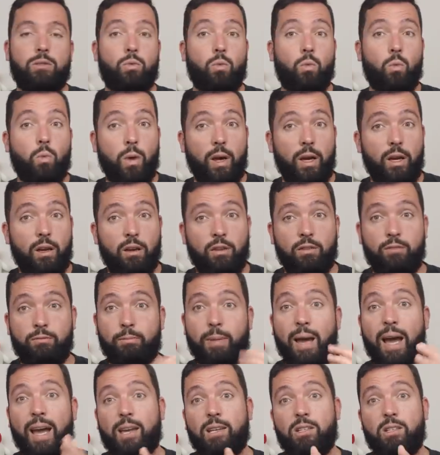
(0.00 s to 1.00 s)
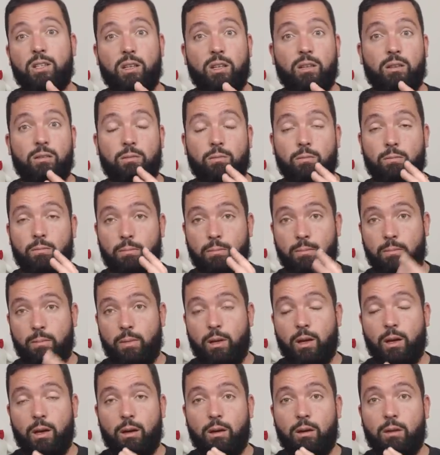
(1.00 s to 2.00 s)
a way of packaging
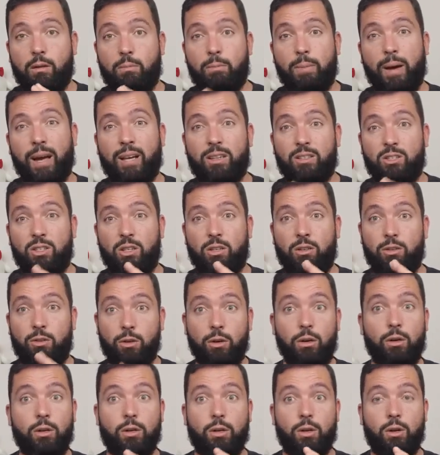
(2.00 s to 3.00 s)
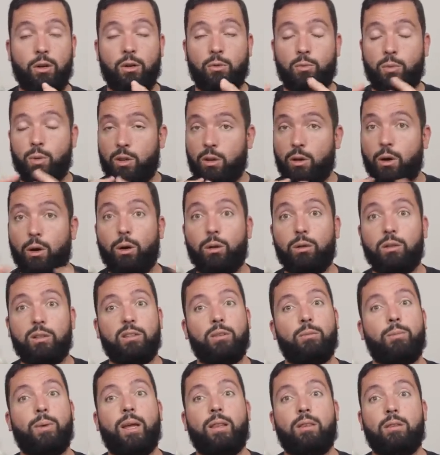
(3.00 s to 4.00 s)
packaging your code with all the
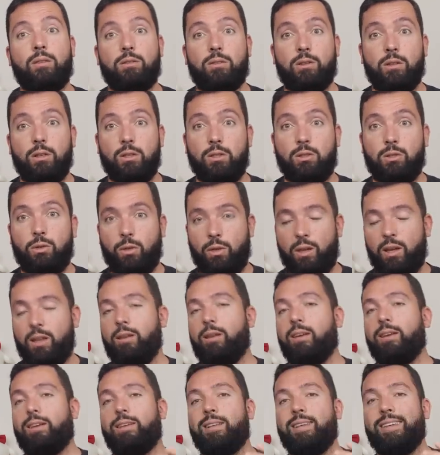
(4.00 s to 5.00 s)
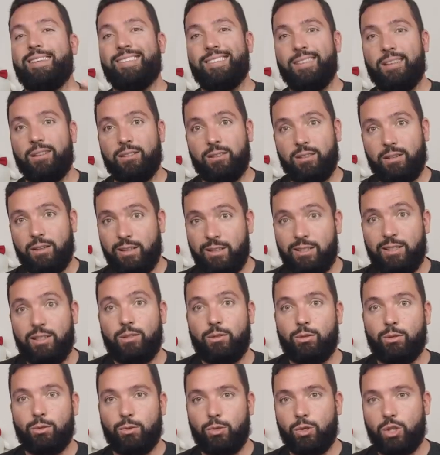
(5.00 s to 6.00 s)
dependencies, so then it's
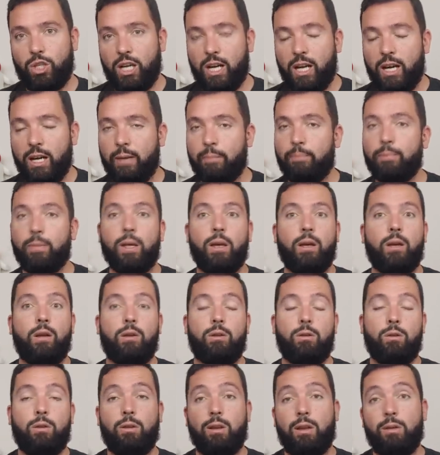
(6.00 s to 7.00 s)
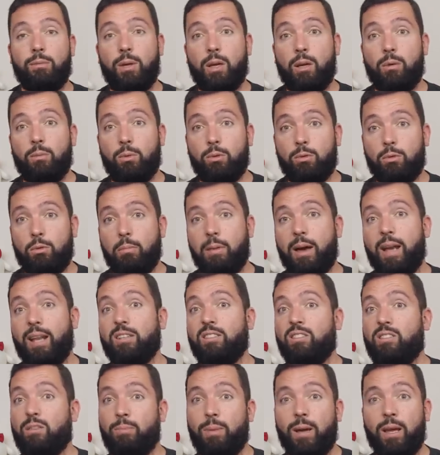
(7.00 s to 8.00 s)
easier to share. You're gonna be able to
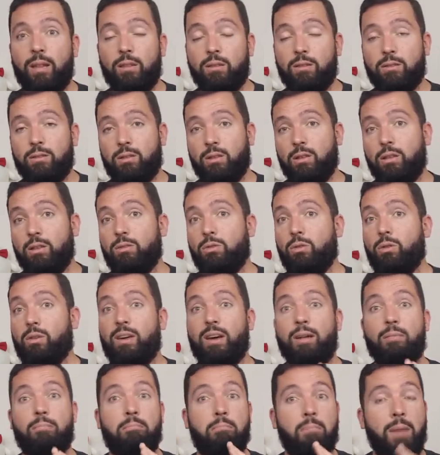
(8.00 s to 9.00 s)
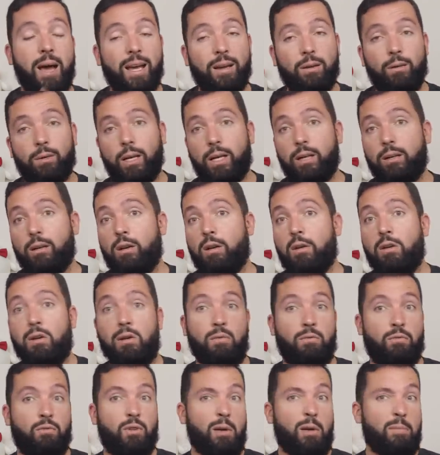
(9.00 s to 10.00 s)
manage dependencies. You can migrate
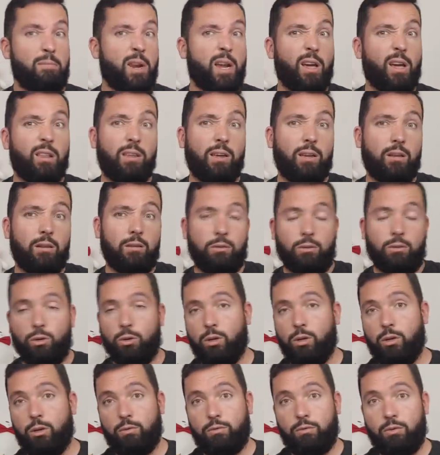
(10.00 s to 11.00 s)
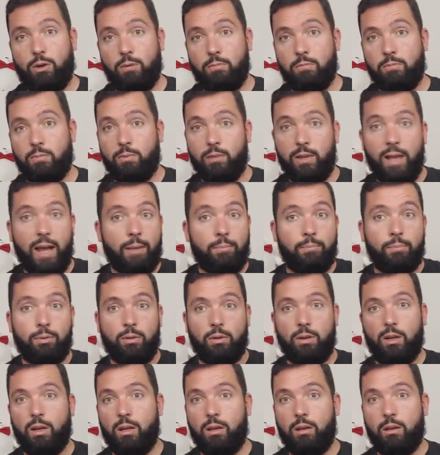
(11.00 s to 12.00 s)
from nothing or from Dep,
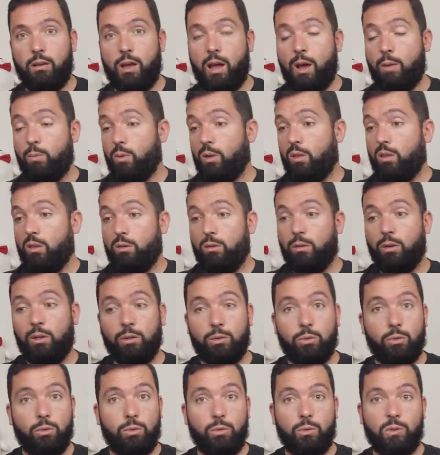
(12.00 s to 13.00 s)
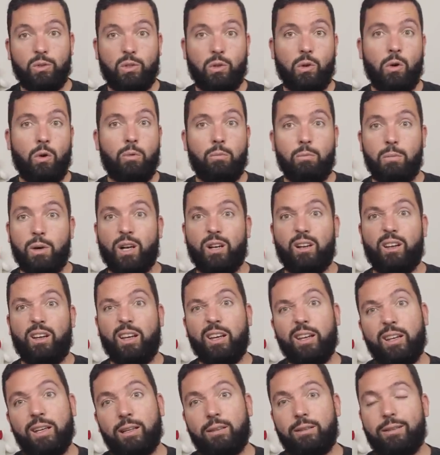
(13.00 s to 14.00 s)
and everything you need to do is go mod
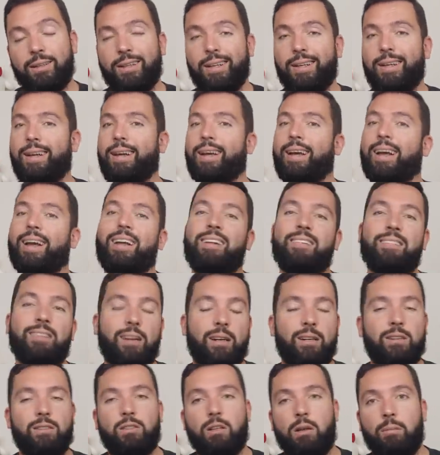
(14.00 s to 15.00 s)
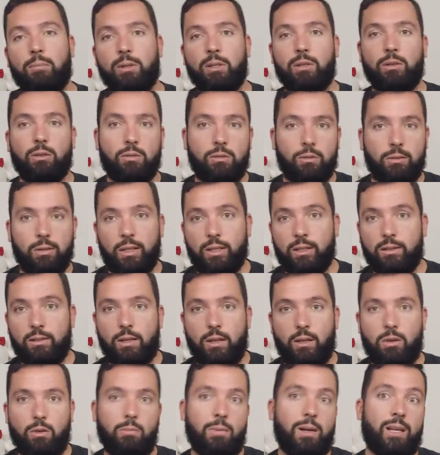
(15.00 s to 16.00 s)
init. And there's some little quirks
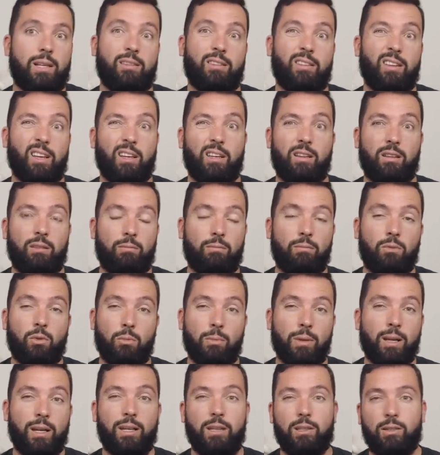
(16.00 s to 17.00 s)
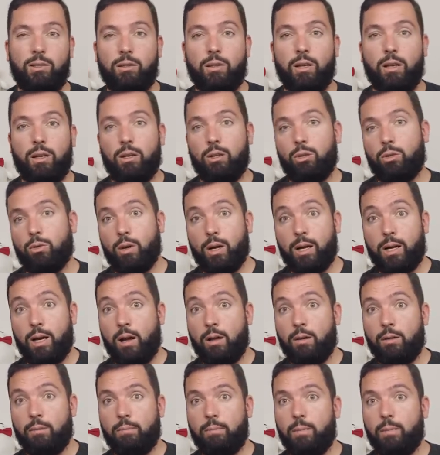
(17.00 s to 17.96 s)
that you might need to take into account.